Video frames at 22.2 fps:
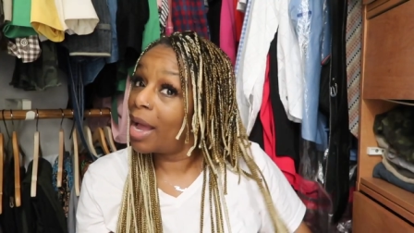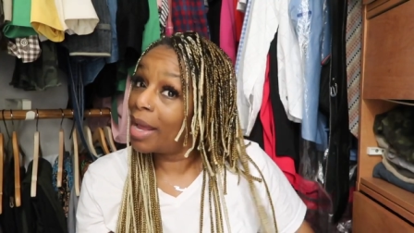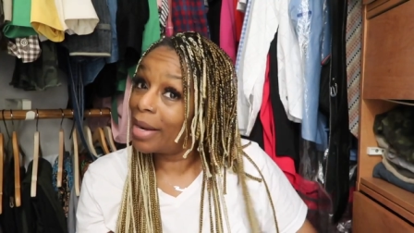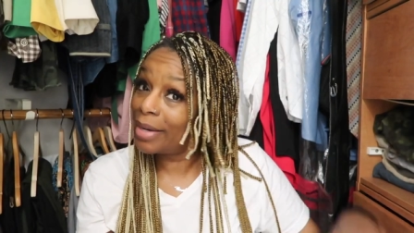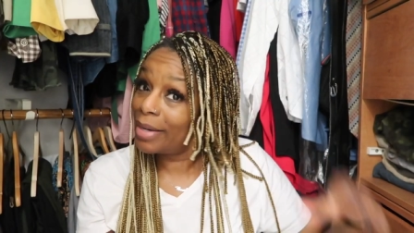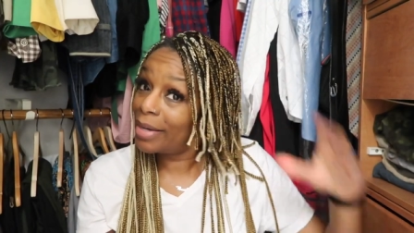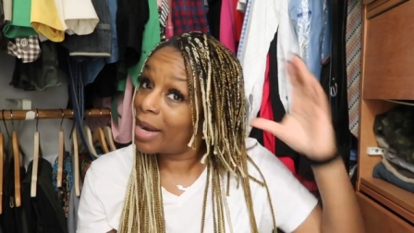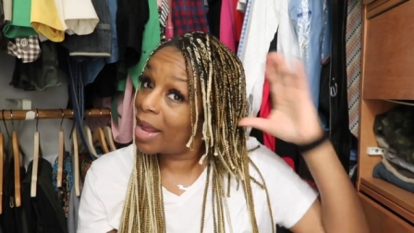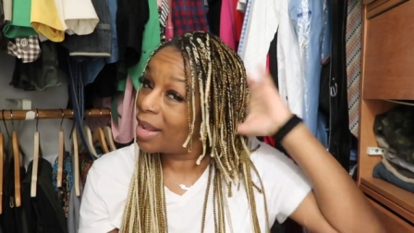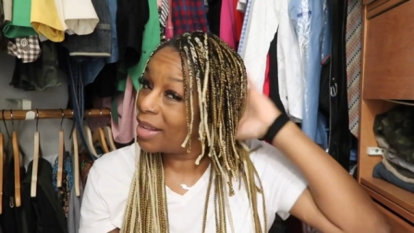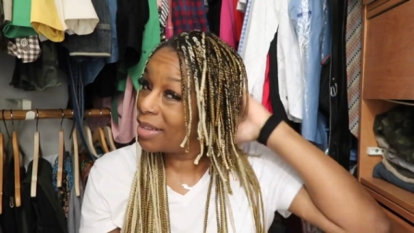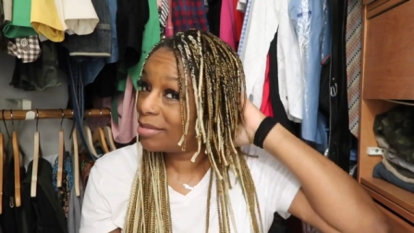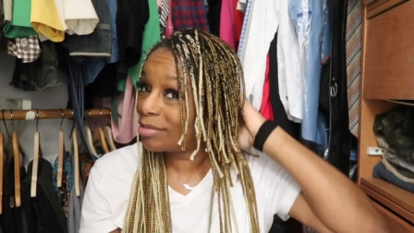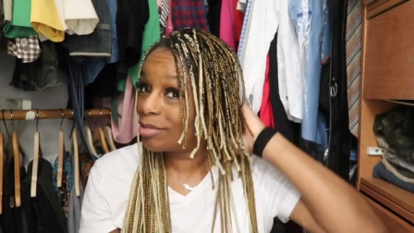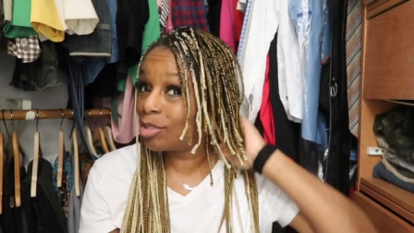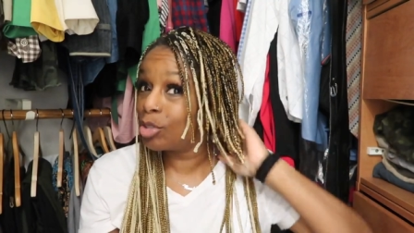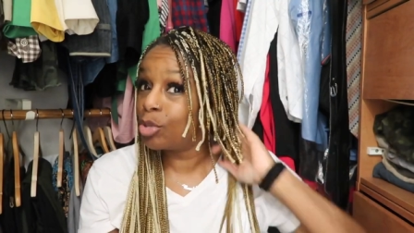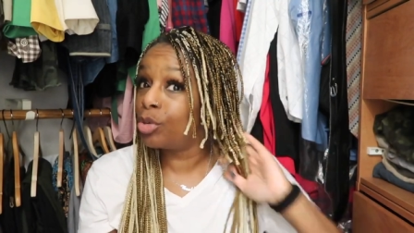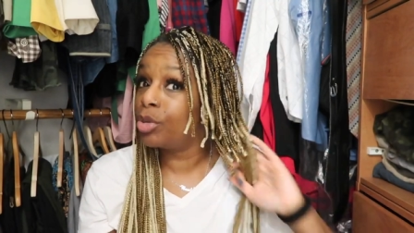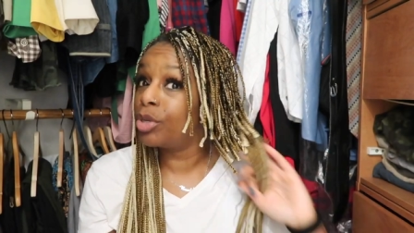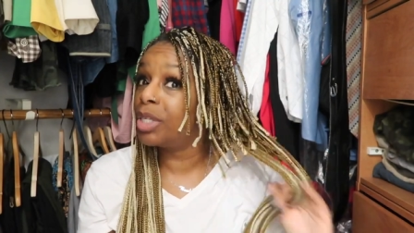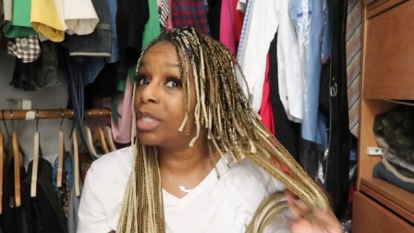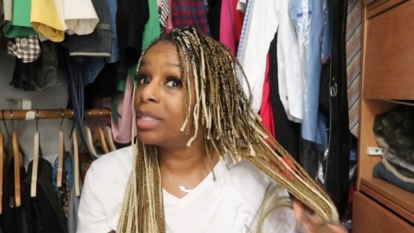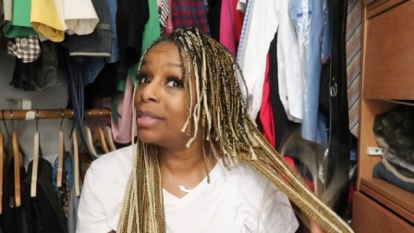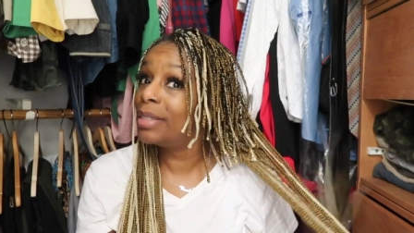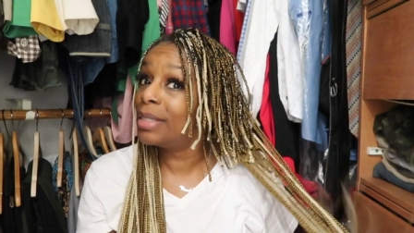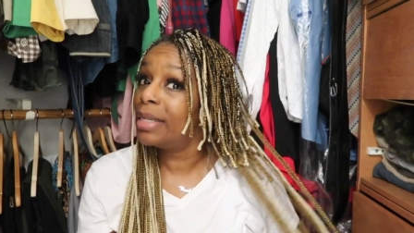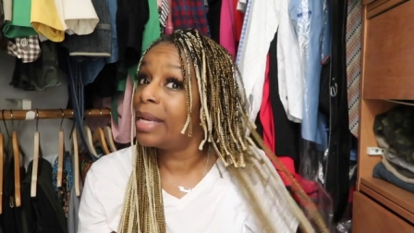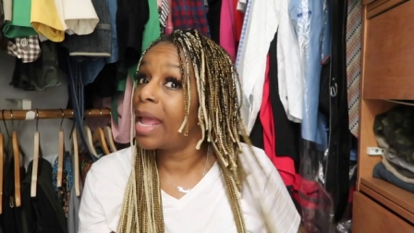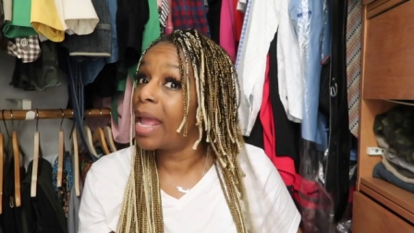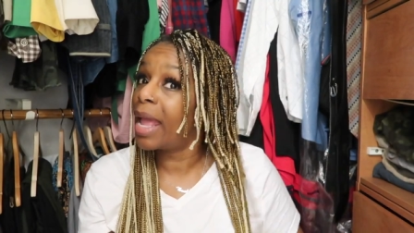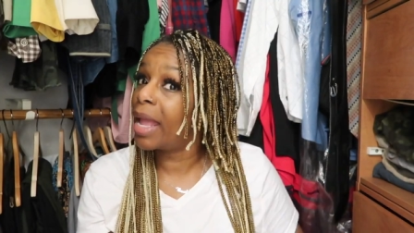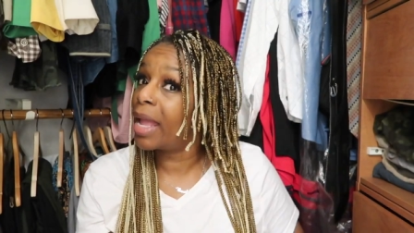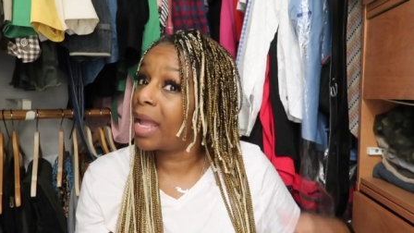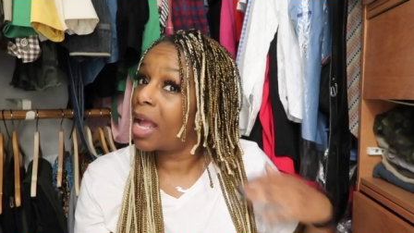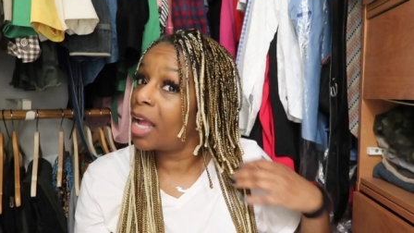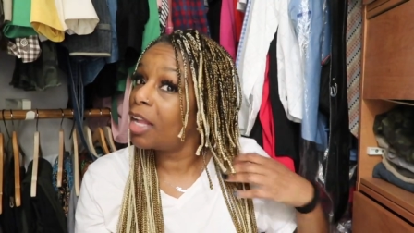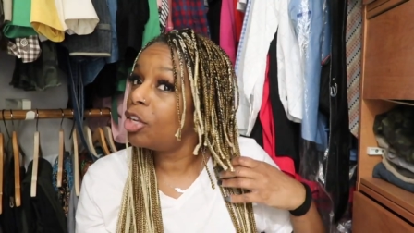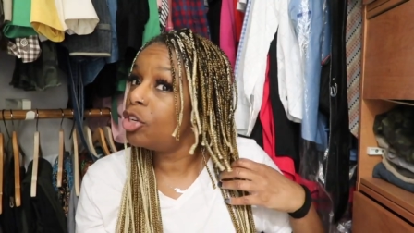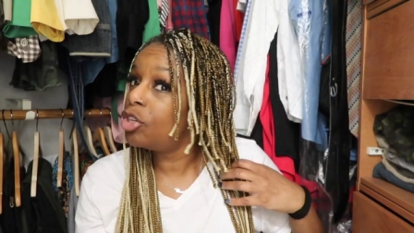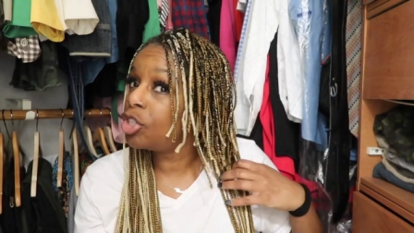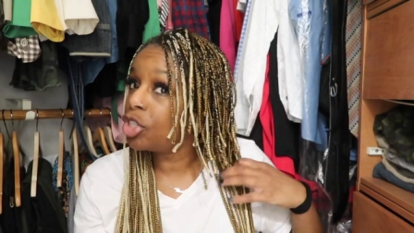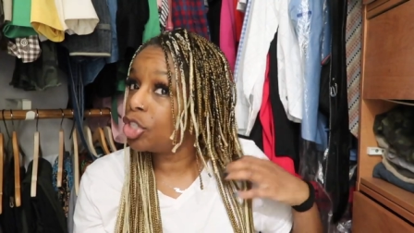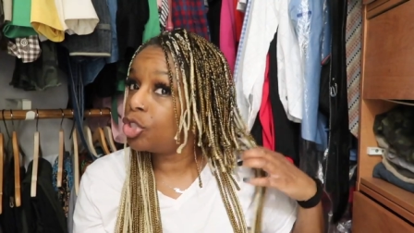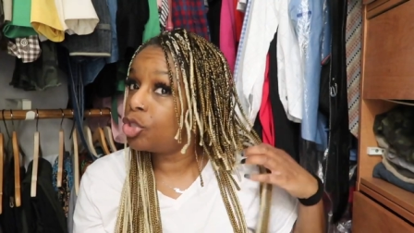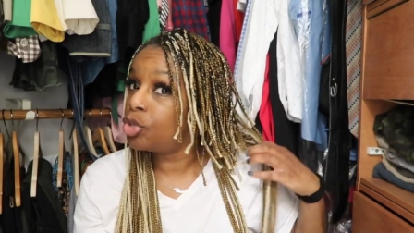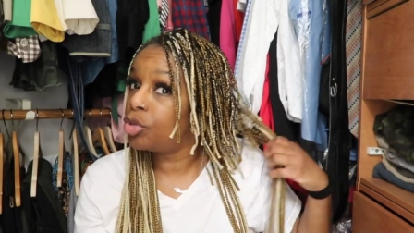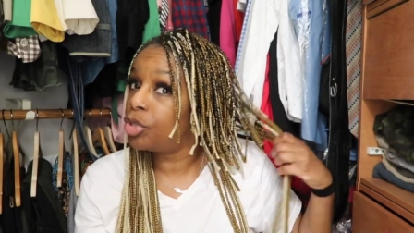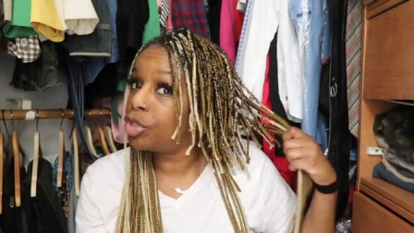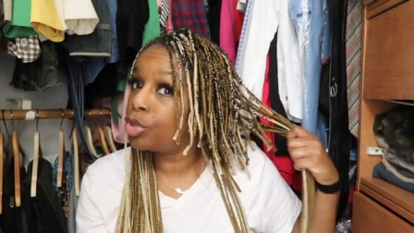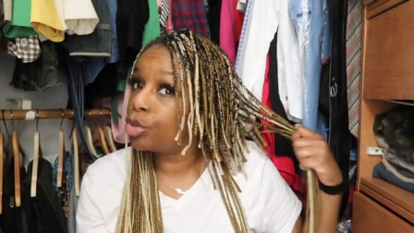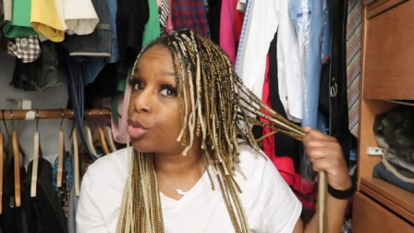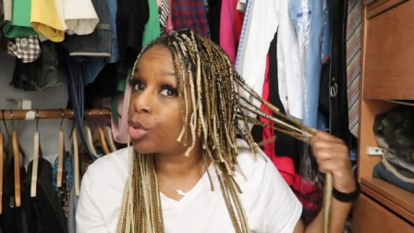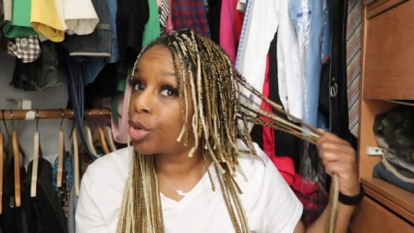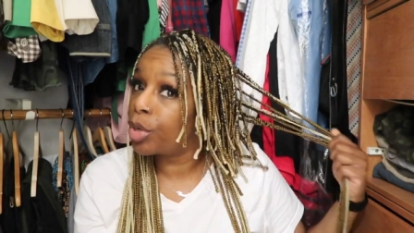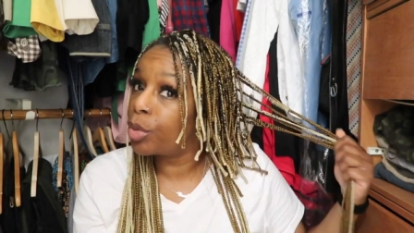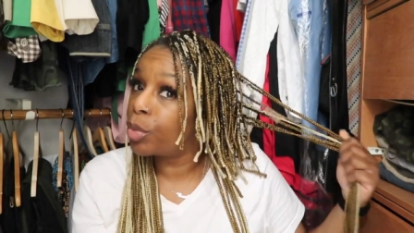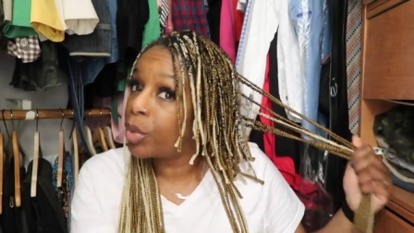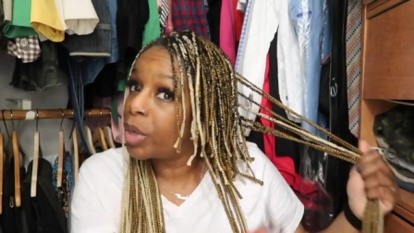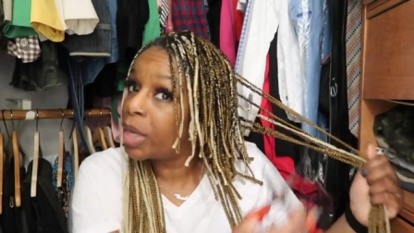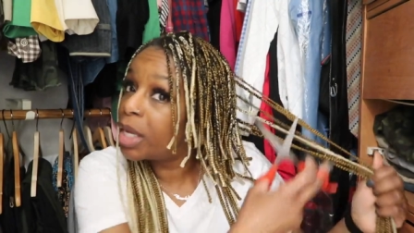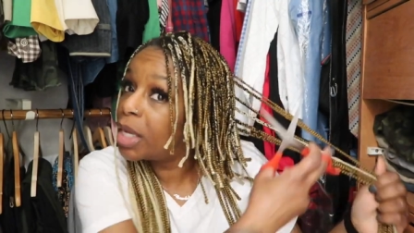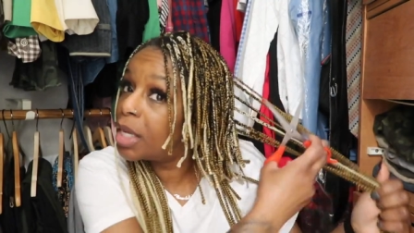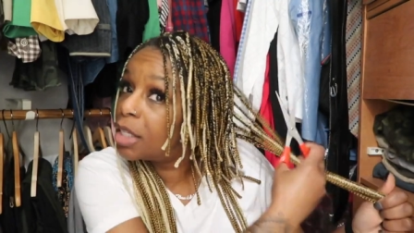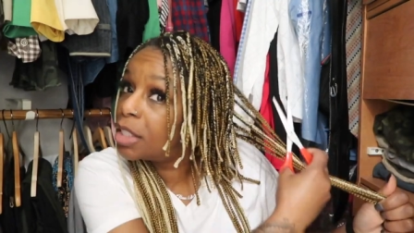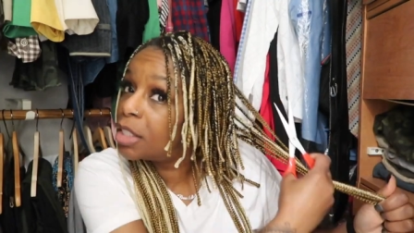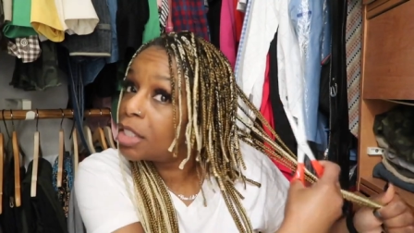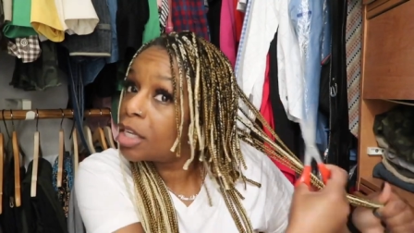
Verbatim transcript: I did not do it today. I usually do it during the week.